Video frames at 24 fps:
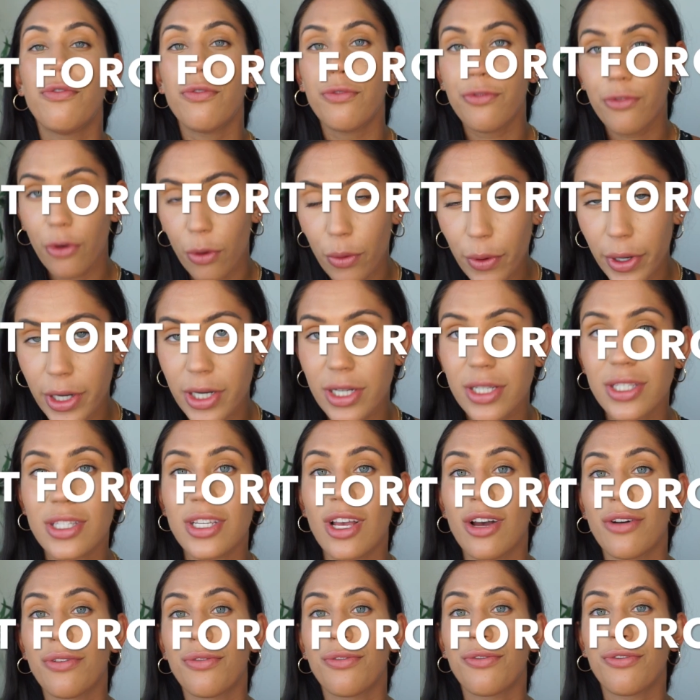force
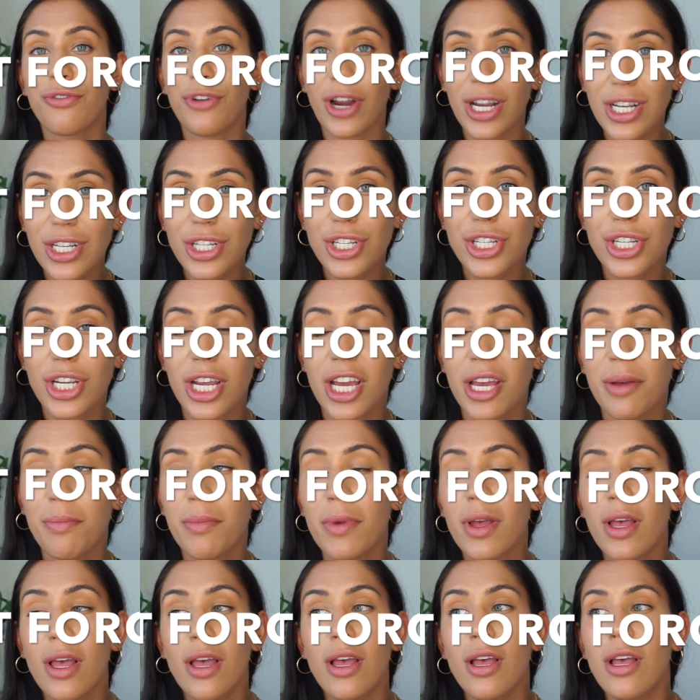a friendship.
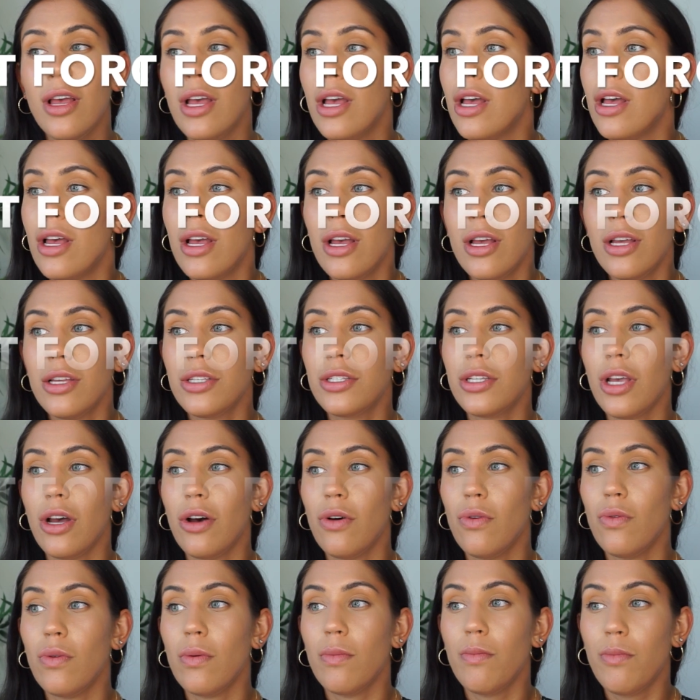
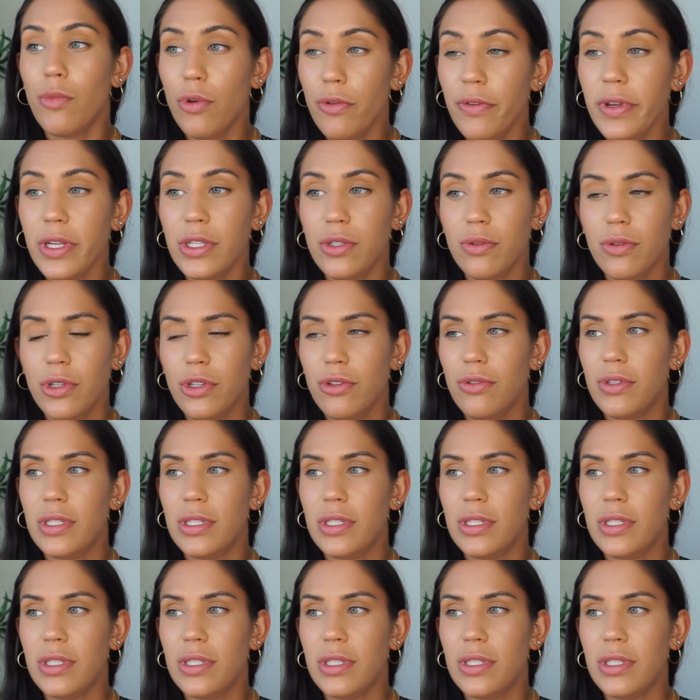So moving to a new